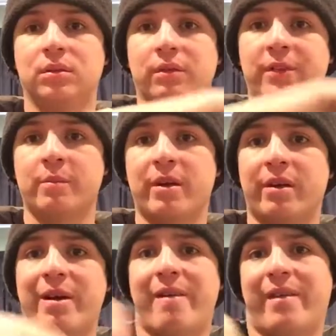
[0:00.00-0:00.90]
It feels better
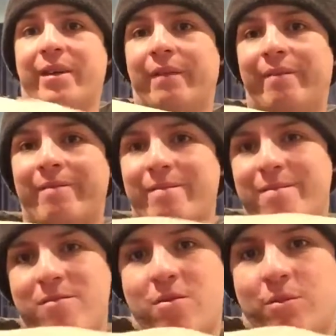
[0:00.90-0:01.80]
now. I can
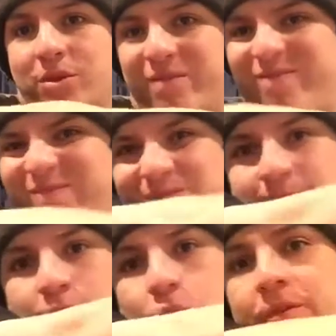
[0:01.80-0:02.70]
almost
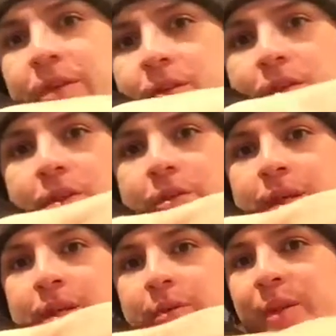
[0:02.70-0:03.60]
move it all the
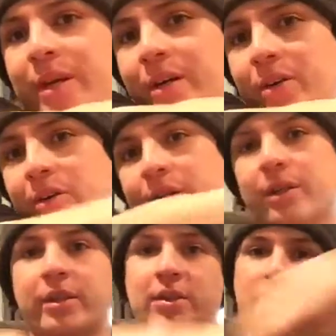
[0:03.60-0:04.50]
way, look, without it hurting.
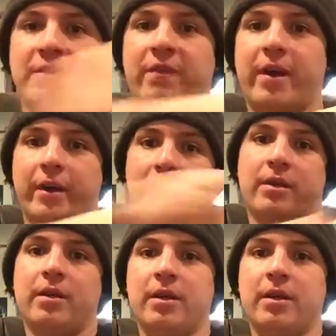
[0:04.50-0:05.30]
Look, this arm is fine.